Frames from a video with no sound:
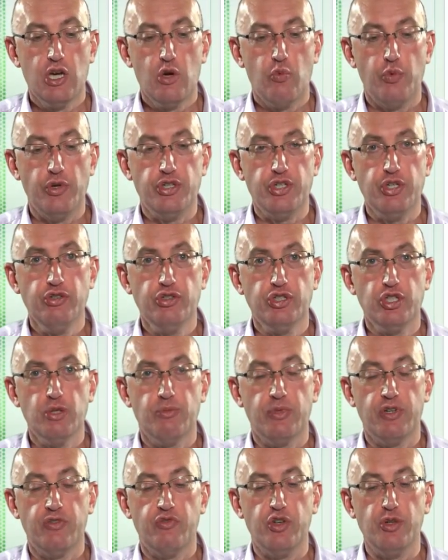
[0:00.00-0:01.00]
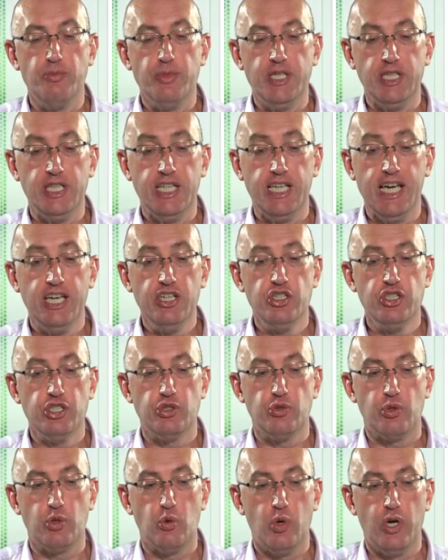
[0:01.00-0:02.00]
reduced number of
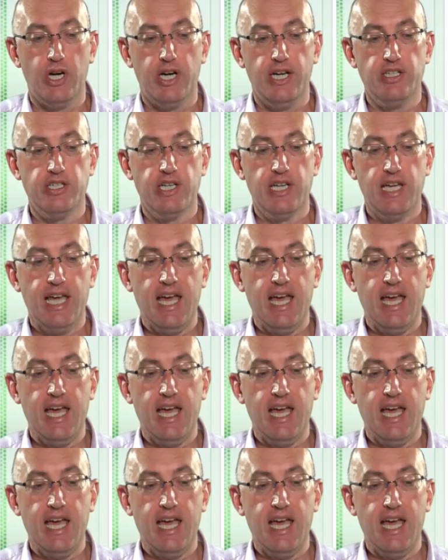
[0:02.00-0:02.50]
remediations required,